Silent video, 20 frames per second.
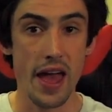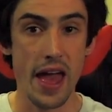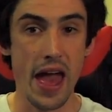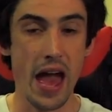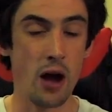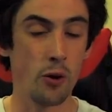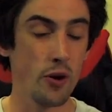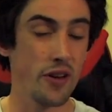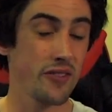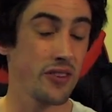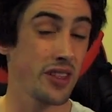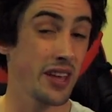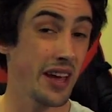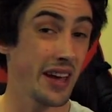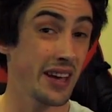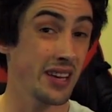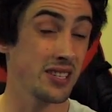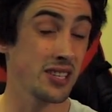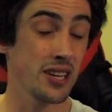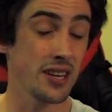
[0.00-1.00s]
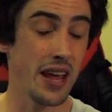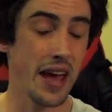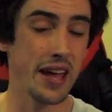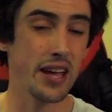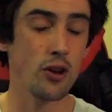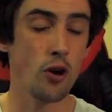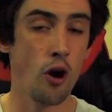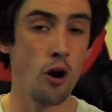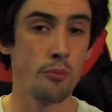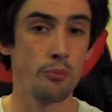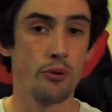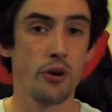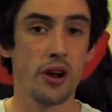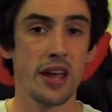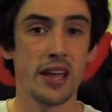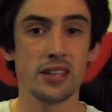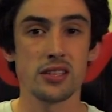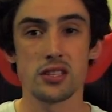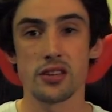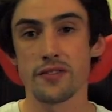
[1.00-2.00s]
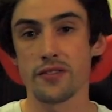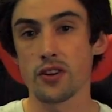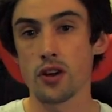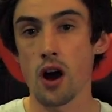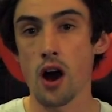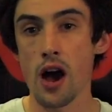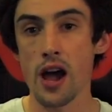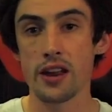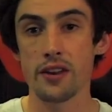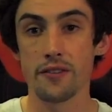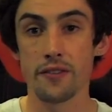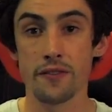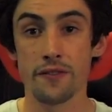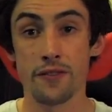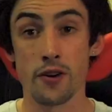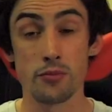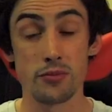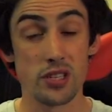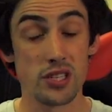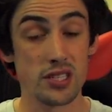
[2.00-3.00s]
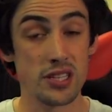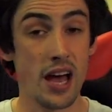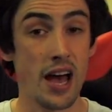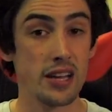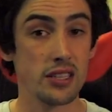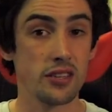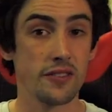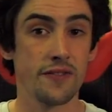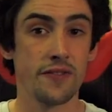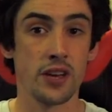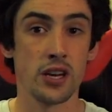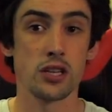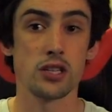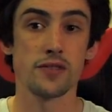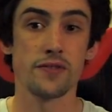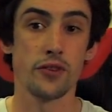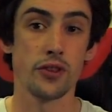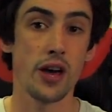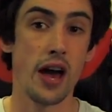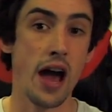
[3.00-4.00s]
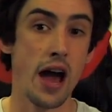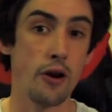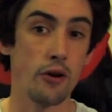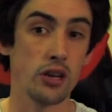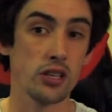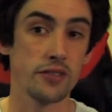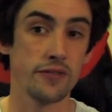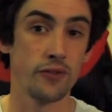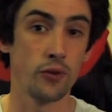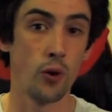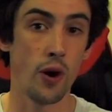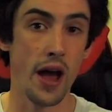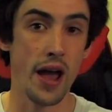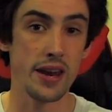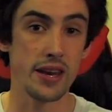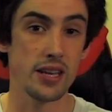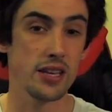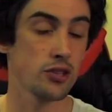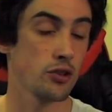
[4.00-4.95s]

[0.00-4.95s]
however there isn't a comprehensive guide from start to finish for the RX480,